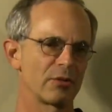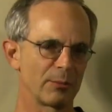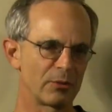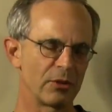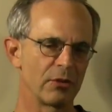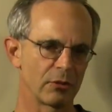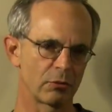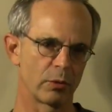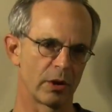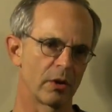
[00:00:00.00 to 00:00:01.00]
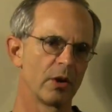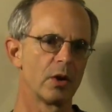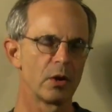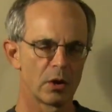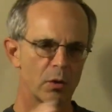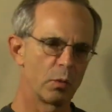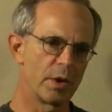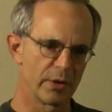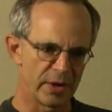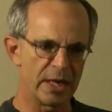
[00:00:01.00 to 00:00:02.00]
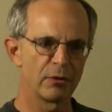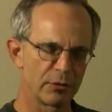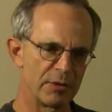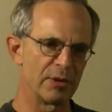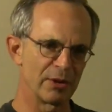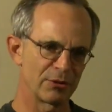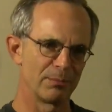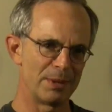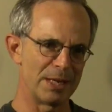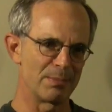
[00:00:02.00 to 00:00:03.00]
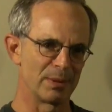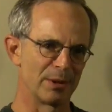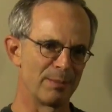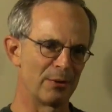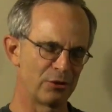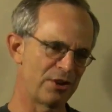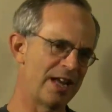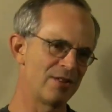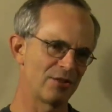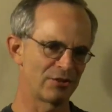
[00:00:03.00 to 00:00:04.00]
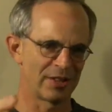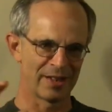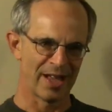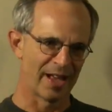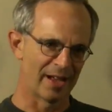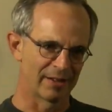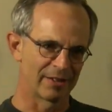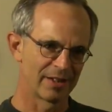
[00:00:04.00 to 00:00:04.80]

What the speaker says: with some students where we were interviewing some people about changes they'd had,